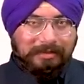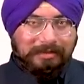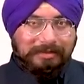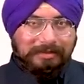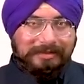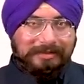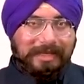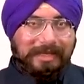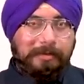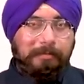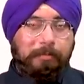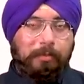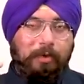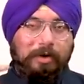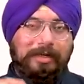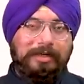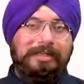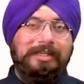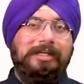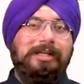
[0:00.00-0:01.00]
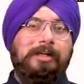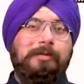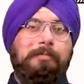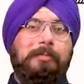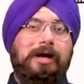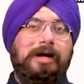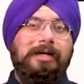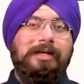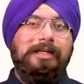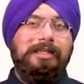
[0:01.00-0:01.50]
then political
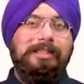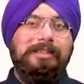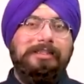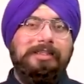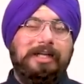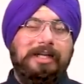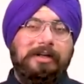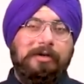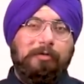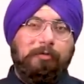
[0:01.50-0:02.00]
parties